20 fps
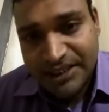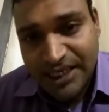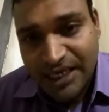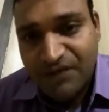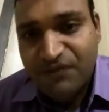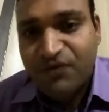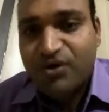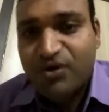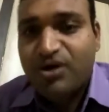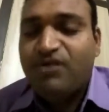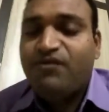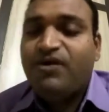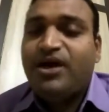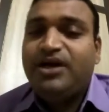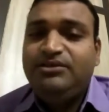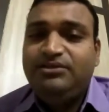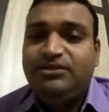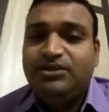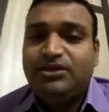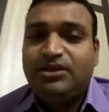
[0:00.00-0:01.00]
California
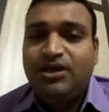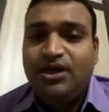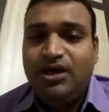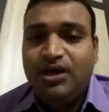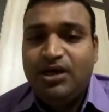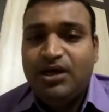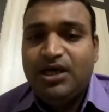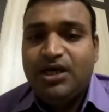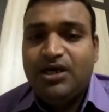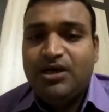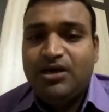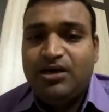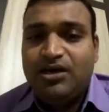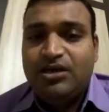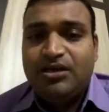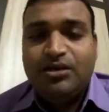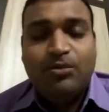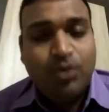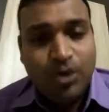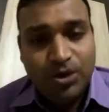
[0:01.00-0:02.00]
wines.
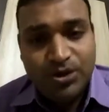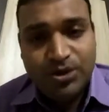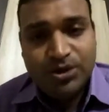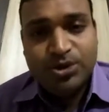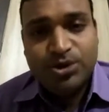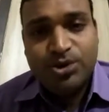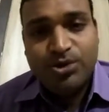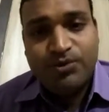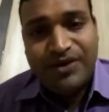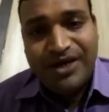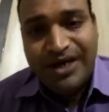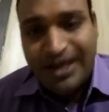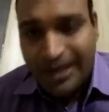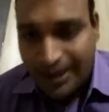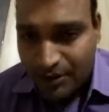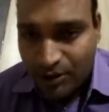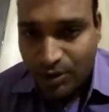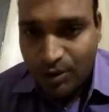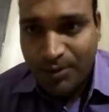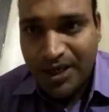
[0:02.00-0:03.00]
The bottles are very
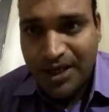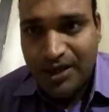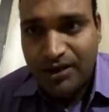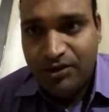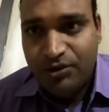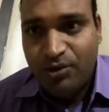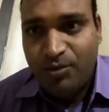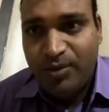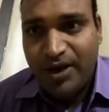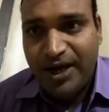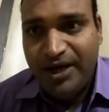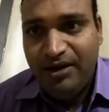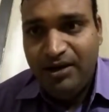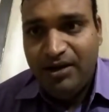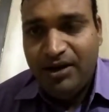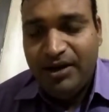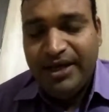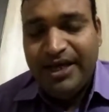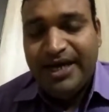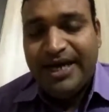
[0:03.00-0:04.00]
economical to buy,
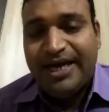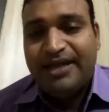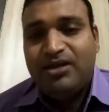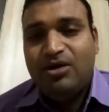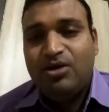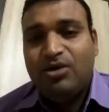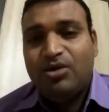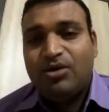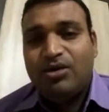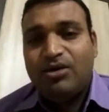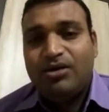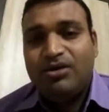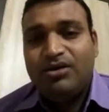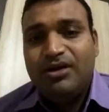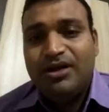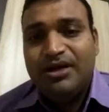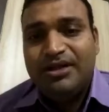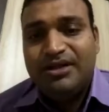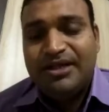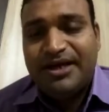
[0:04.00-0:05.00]
and the
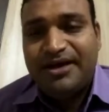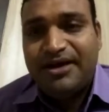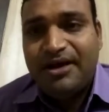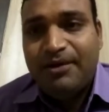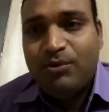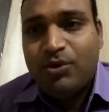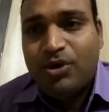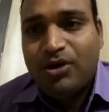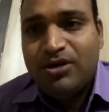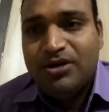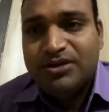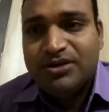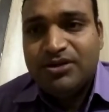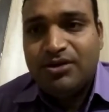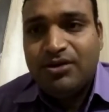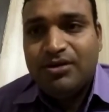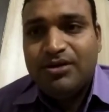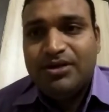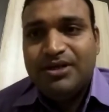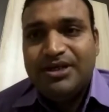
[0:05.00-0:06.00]
grape is
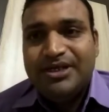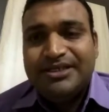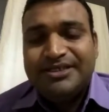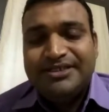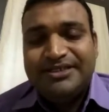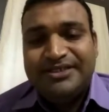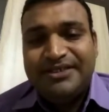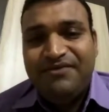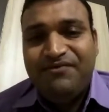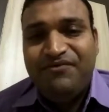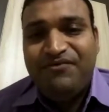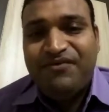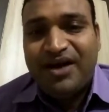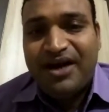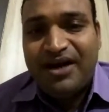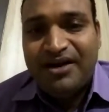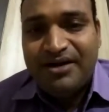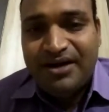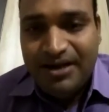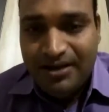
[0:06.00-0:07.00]
called
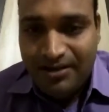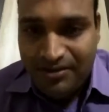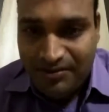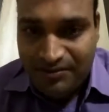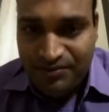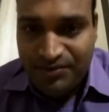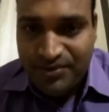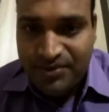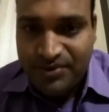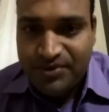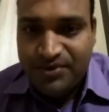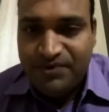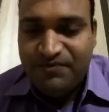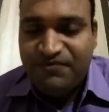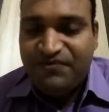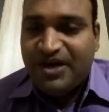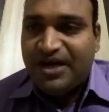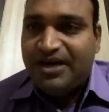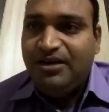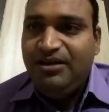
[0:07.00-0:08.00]
Zinfandel.
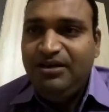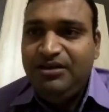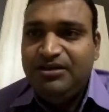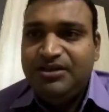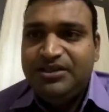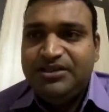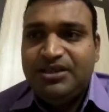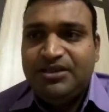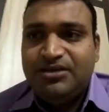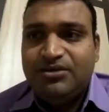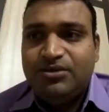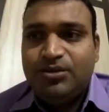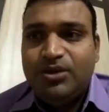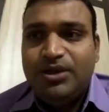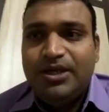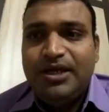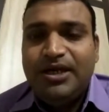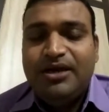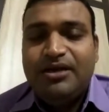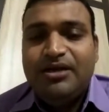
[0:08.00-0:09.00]
This is
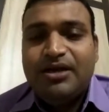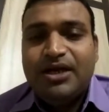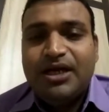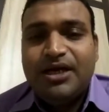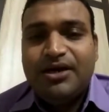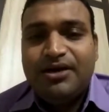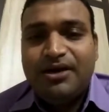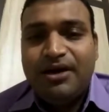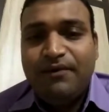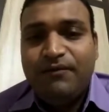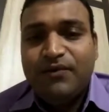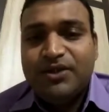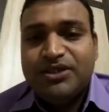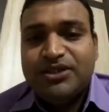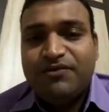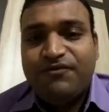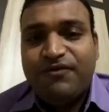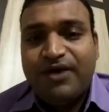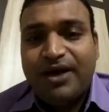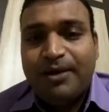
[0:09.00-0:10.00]
only a grape which is a
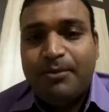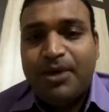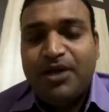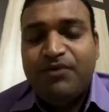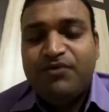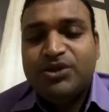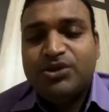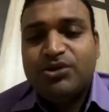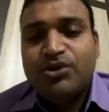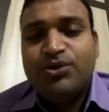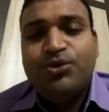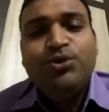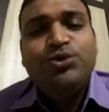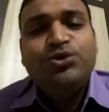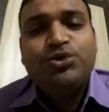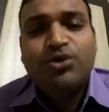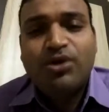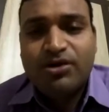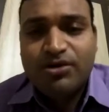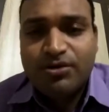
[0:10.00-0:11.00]
family, which is a
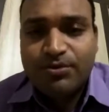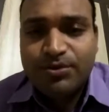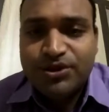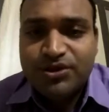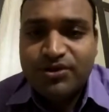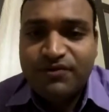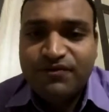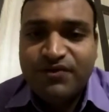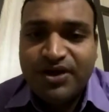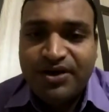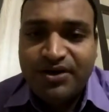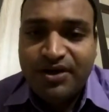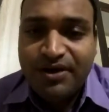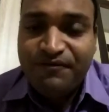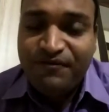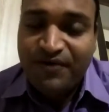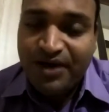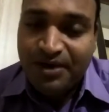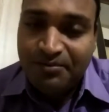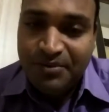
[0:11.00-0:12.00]
huge contribution of the grape
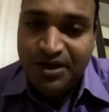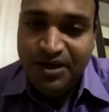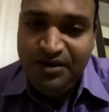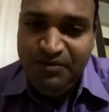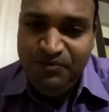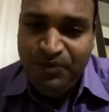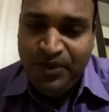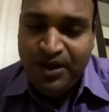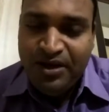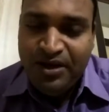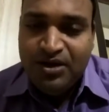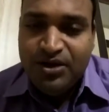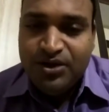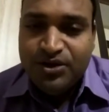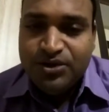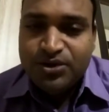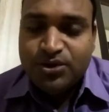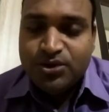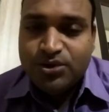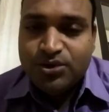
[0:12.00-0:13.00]
family.
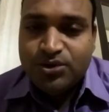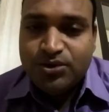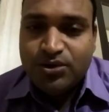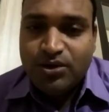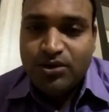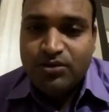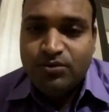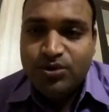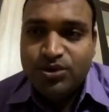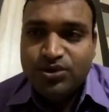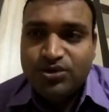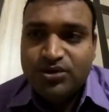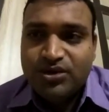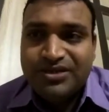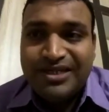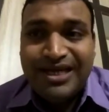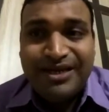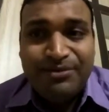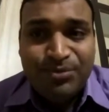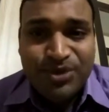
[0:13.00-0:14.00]
So almost
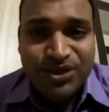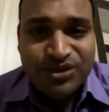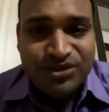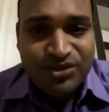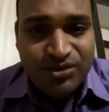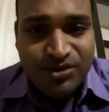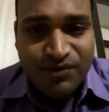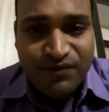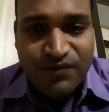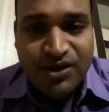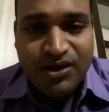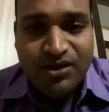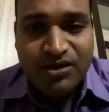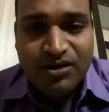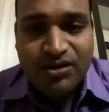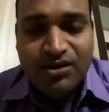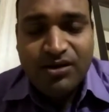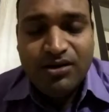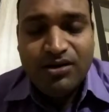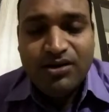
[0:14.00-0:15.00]
10%
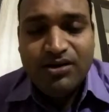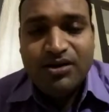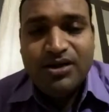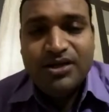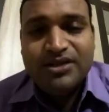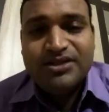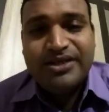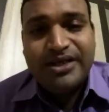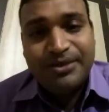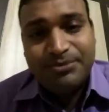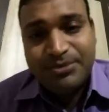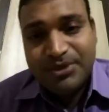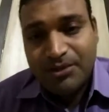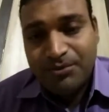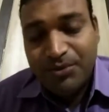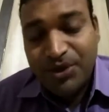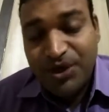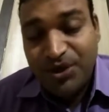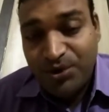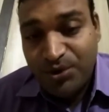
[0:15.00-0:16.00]
of these grapes are
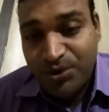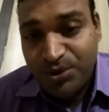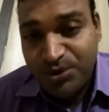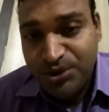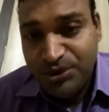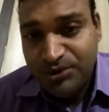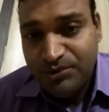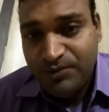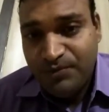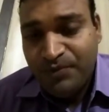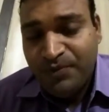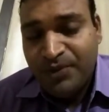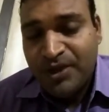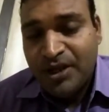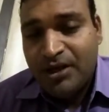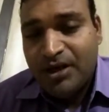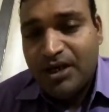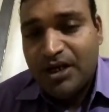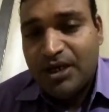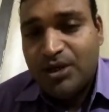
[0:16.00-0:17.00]
being used,
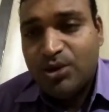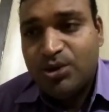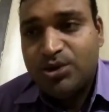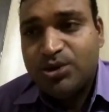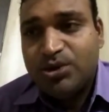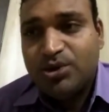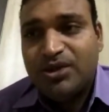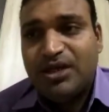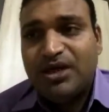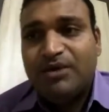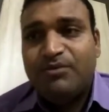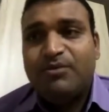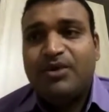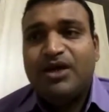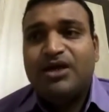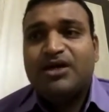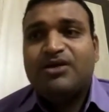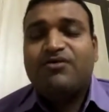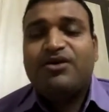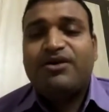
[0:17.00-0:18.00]
and also they
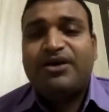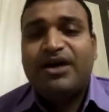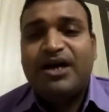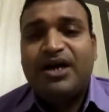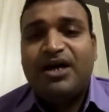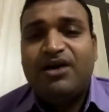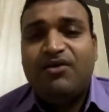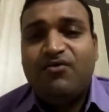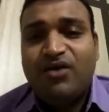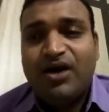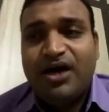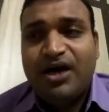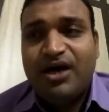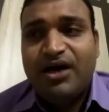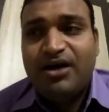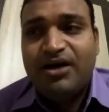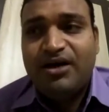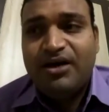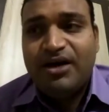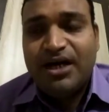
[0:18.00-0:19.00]
make red
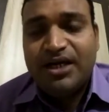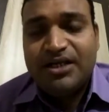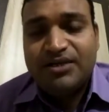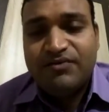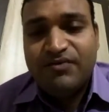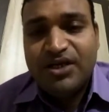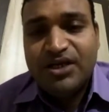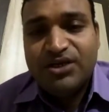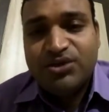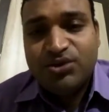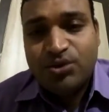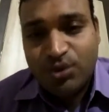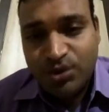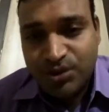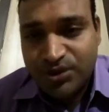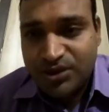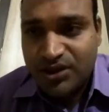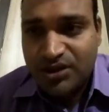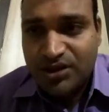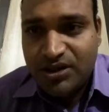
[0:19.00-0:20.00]
wine and well as
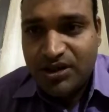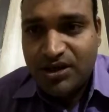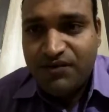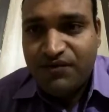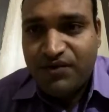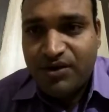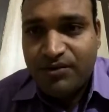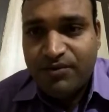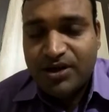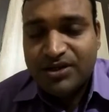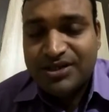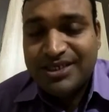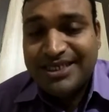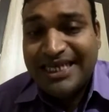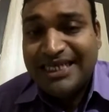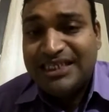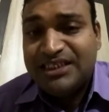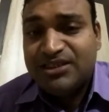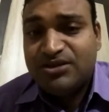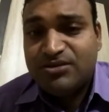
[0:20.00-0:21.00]
rose. They are different. The
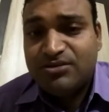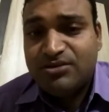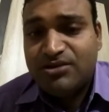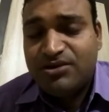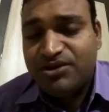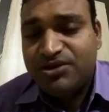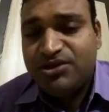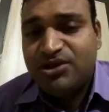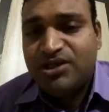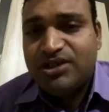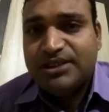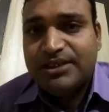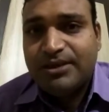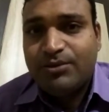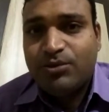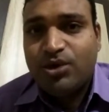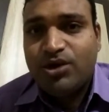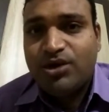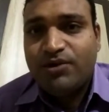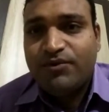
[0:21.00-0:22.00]
next region is I'm
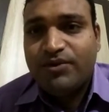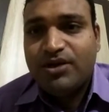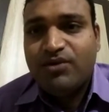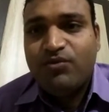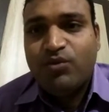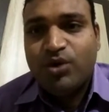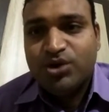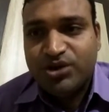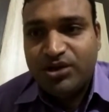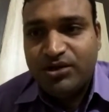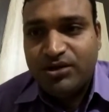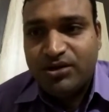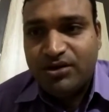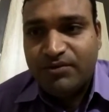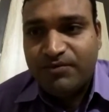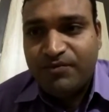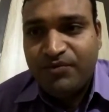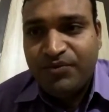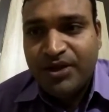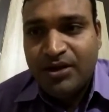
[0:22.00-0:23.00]
going to with the Washington.
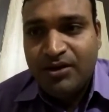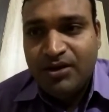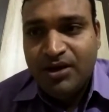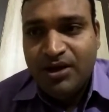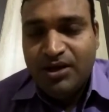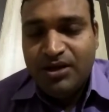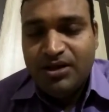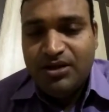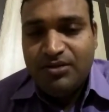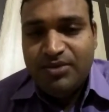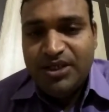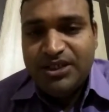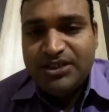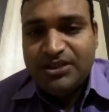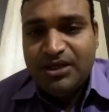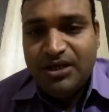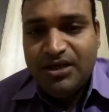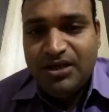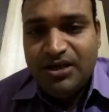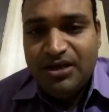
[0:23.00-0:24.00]

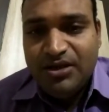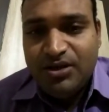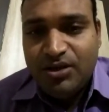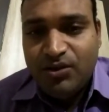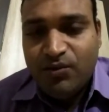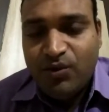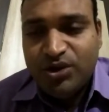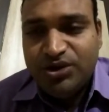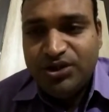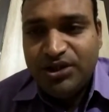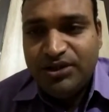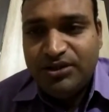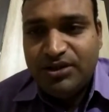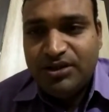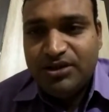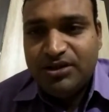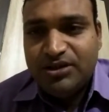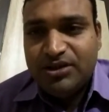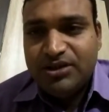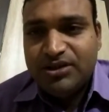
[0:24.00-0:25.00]
Basically, the
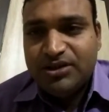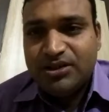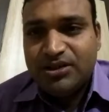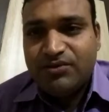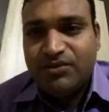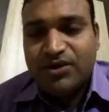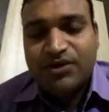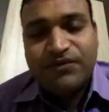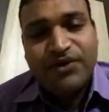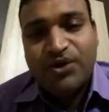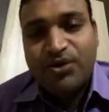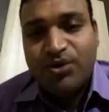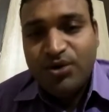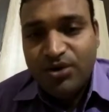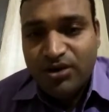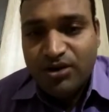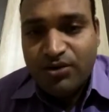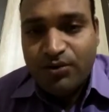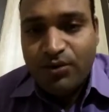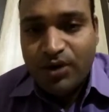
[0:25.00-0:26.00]
Washington is one of the
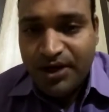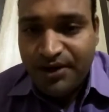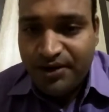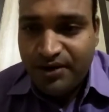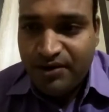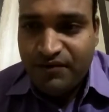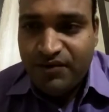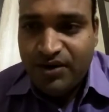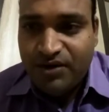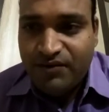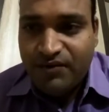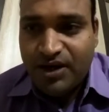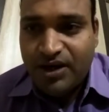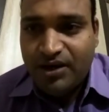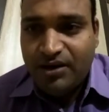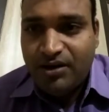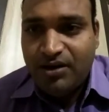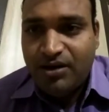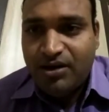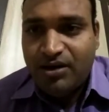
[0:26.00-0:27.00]
good quality of the
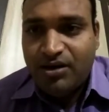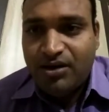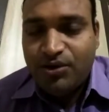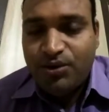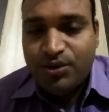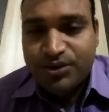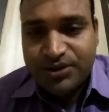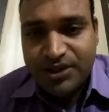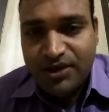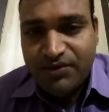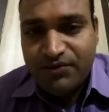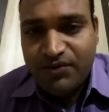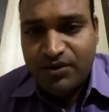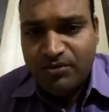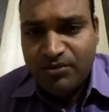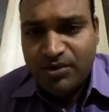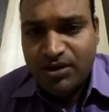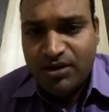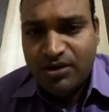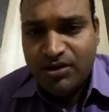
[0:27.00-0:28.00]
wine you see from